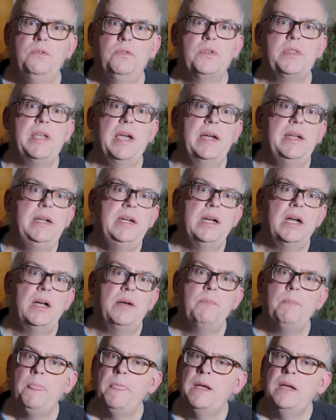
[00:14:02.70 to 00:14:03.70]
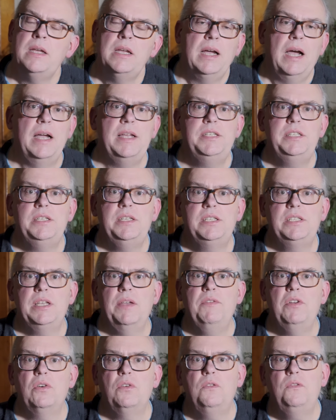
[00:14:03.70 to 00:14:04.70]
for the ICOM
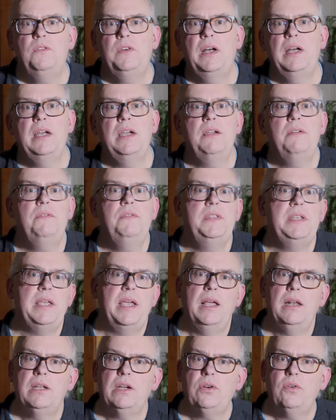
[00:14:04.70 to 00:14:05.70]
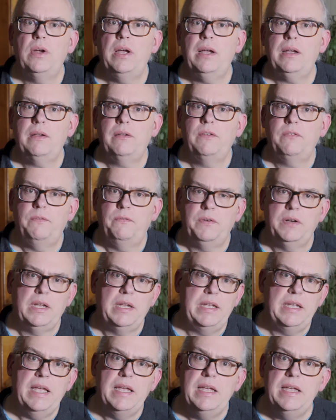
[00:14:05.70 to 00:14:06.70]
IC705, the Elecraft
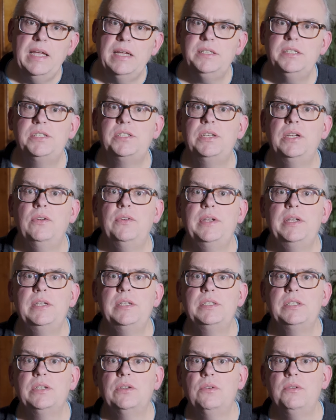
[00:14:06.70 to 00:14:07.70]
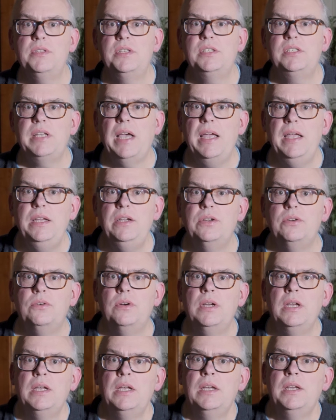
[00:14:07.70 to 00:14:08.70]
KX series, or the
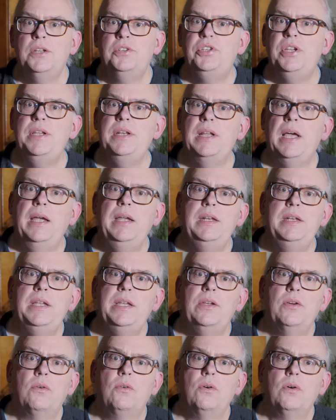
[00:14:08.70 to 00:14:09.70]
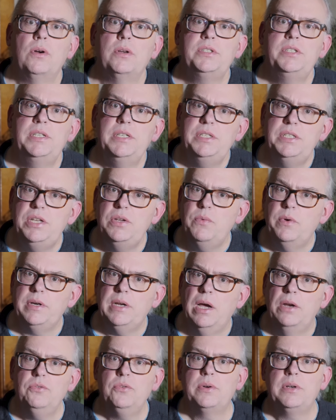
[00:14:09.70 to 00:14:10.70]
Xiegu G90 or
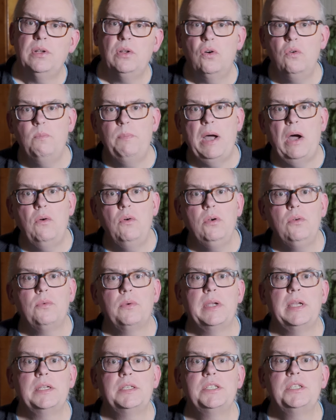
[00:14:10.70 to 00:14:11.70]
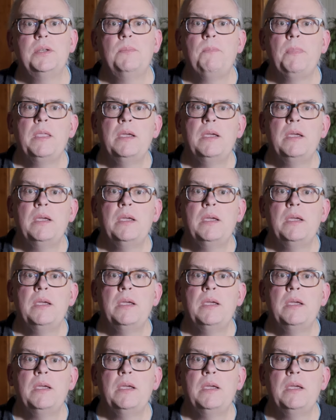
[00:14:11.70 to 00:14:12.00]
6100 low power rigs.